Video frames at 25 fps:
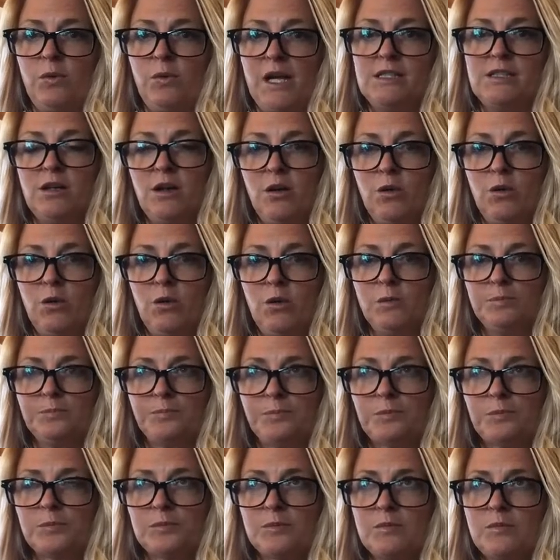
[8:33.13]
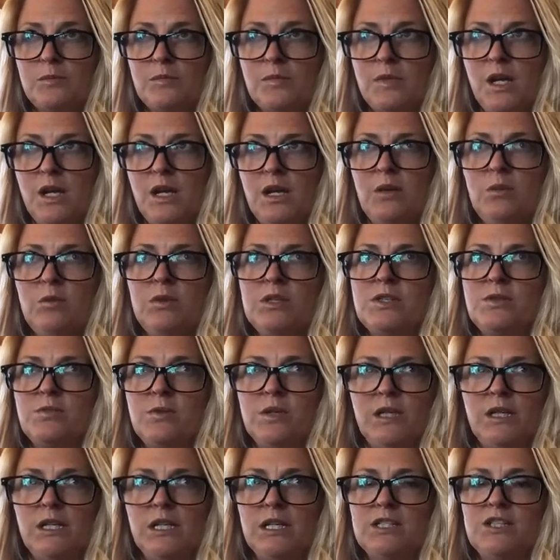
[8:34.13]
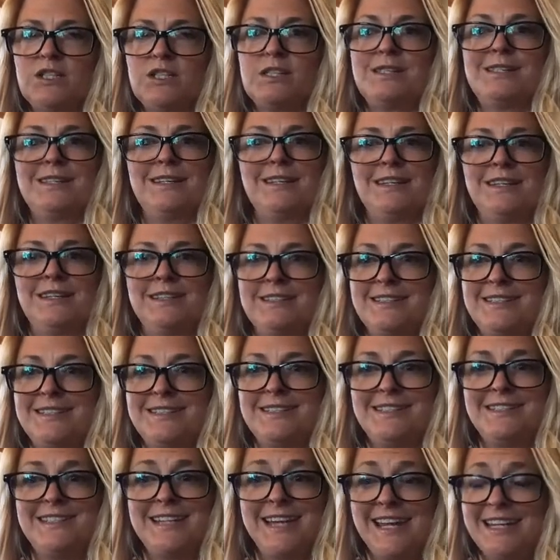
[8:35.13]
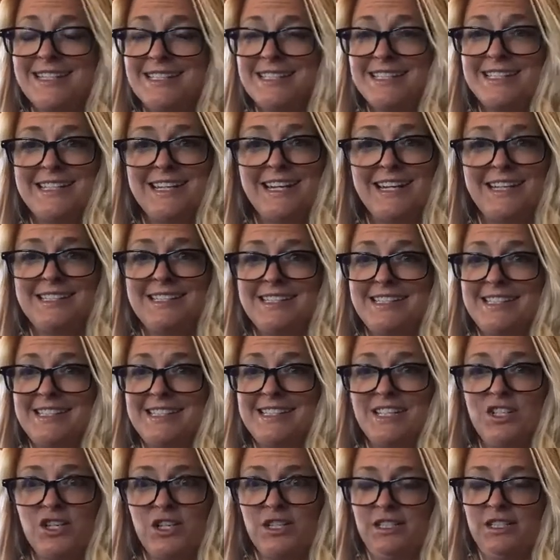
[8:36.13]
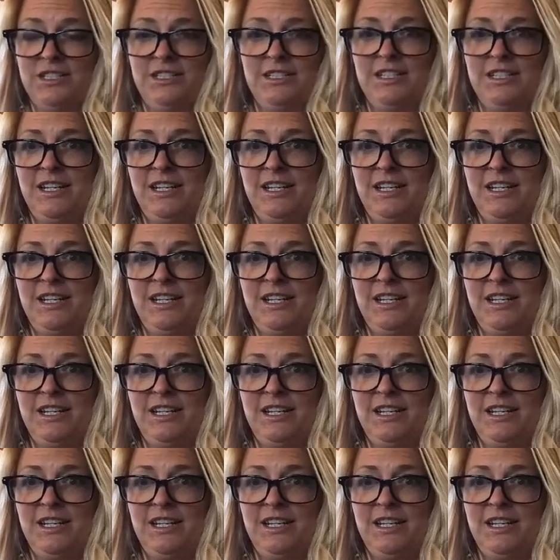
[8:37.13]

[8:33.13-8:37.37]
So it was really just a day-to-day decision,